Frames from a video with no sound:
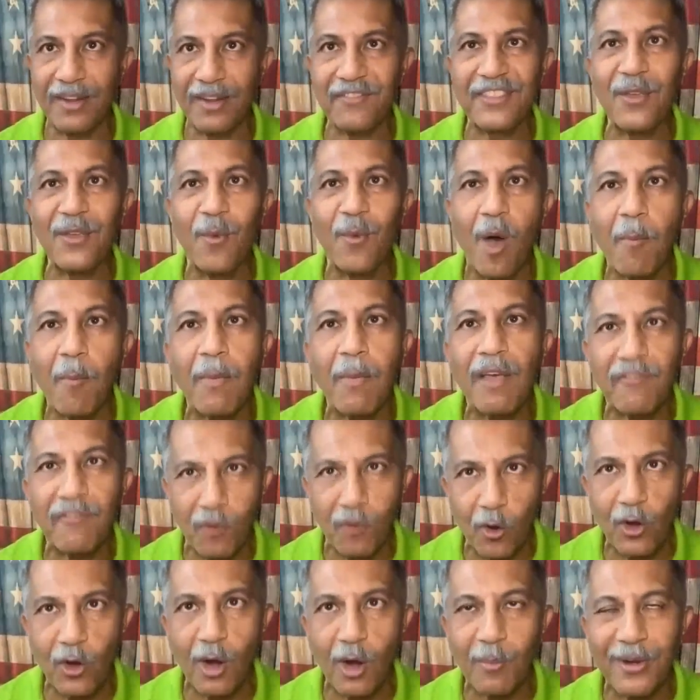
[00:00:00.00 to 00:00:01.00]
If you want my
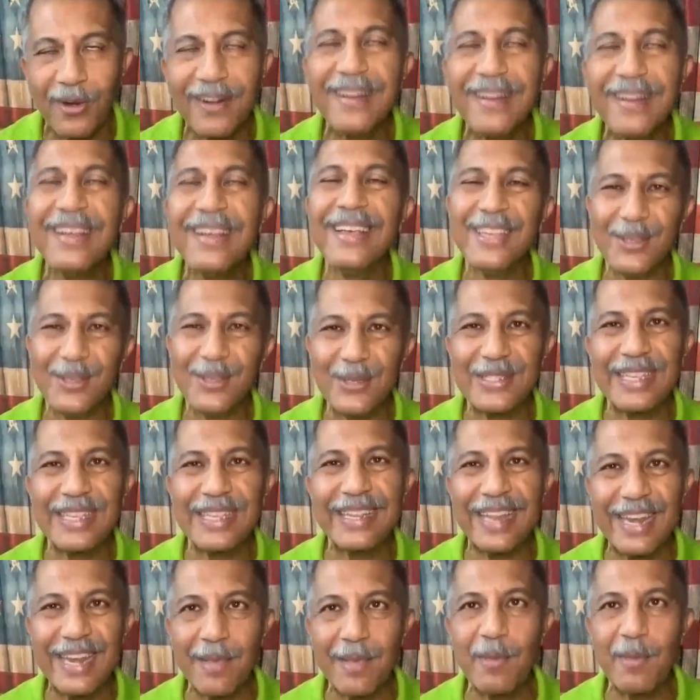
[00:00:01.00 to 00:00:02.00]
phone number, you
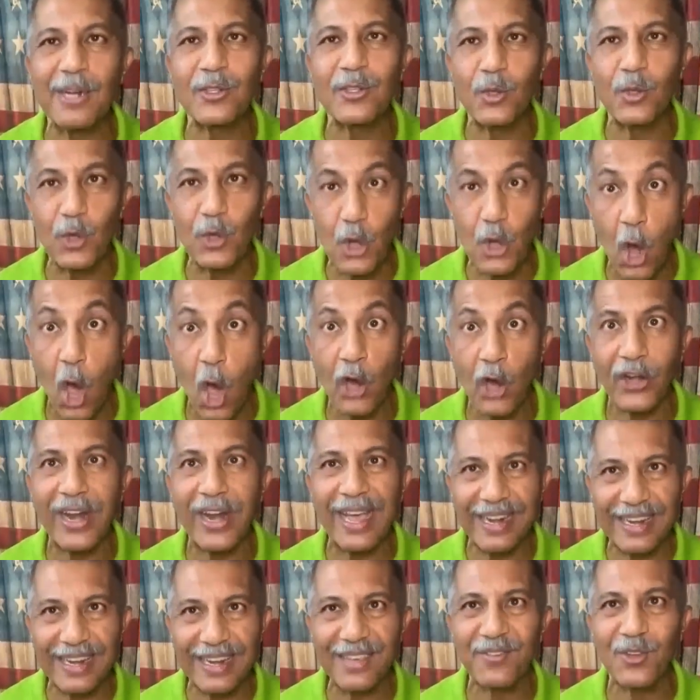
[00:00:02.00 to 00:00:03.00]
send an email to nauder
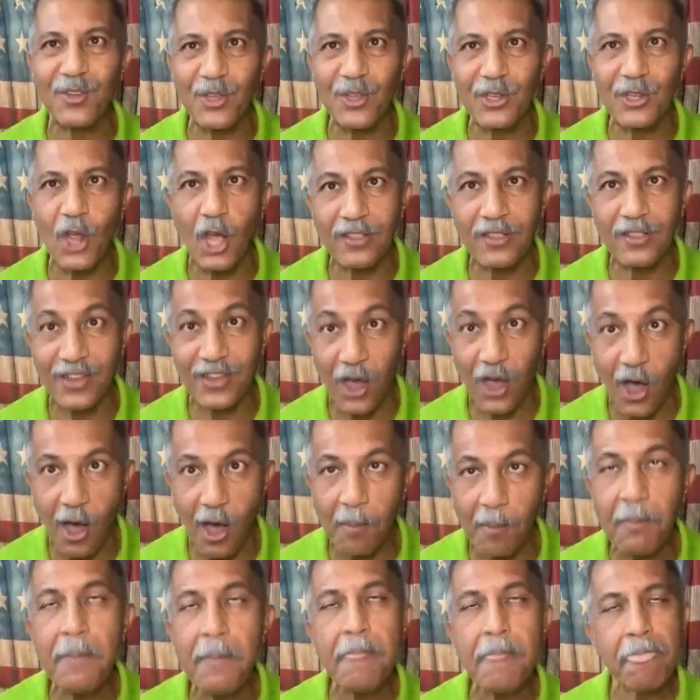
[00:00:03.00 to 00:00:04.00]
at
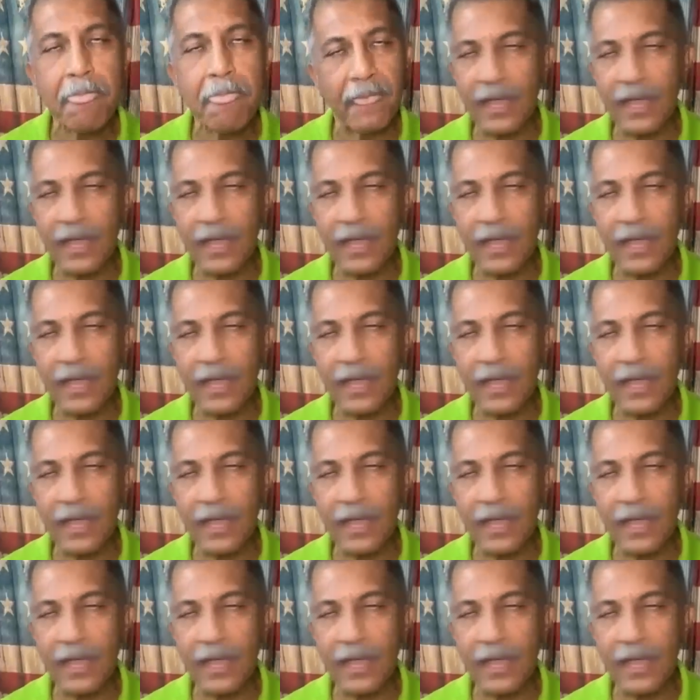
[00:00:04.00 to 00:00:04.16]
livegood.com.